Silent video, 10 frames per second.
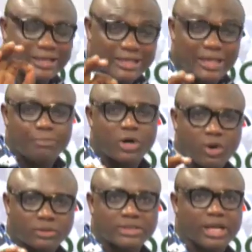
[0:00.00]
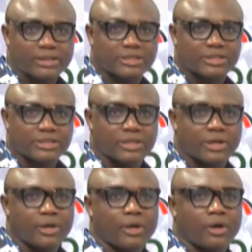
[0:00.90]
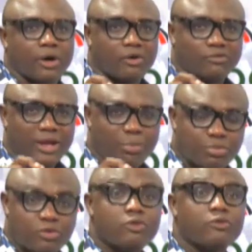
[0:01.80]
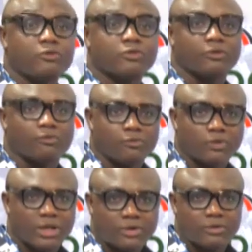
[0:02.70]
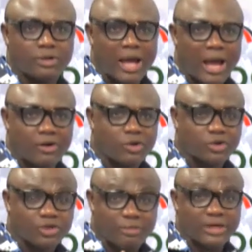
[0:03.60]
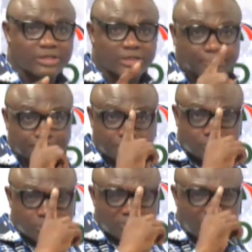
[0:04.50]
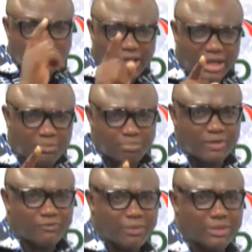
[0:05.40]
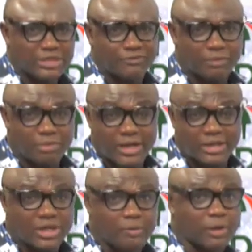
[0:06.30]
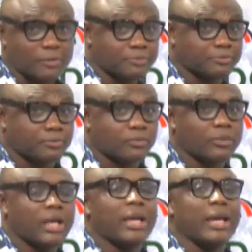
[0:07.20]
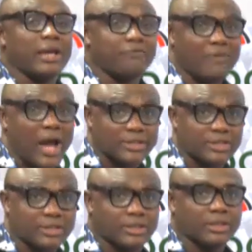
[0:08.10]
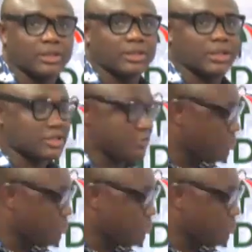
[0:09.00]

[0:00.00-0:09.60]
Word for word: deep contacts of the approved food and agriculture minister and M P for Abetifi, Bryan Acheampong. In fact, there's a